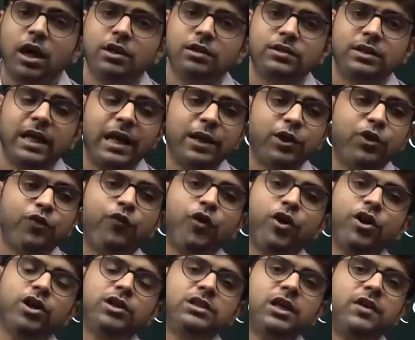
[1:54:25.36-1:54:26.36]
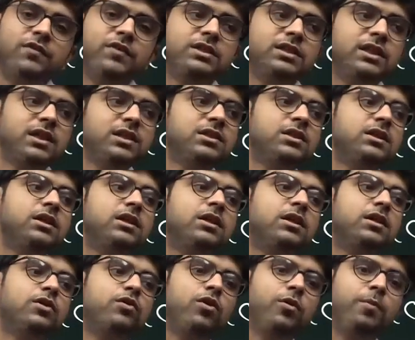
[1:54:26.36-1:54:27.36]
Thank you for your services.
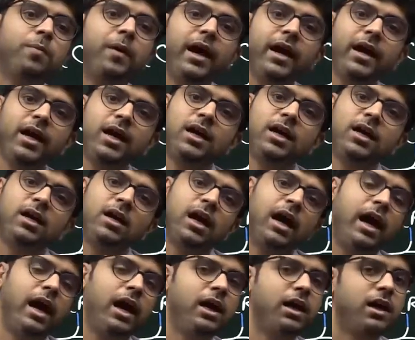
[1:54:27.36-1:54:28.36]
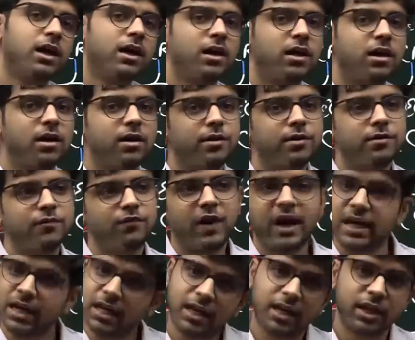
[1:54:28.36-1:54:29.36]
Goodbye. And
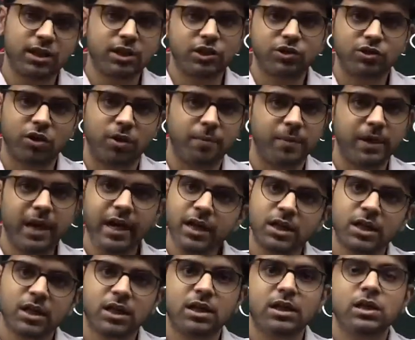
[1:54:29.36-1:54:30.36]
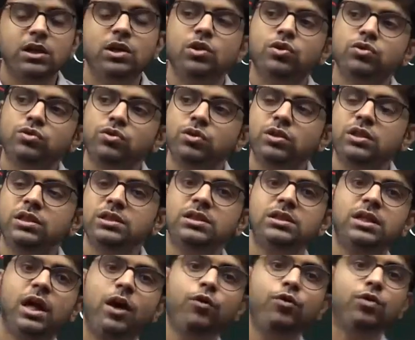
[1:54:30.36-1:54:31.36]
find another job, right? So this is
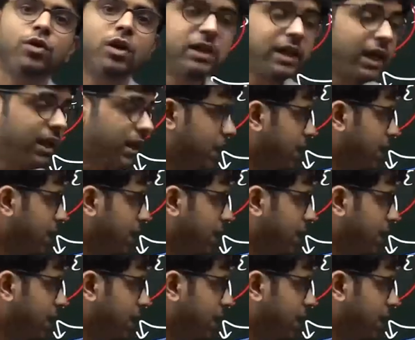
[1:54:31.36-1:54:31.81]
how. Then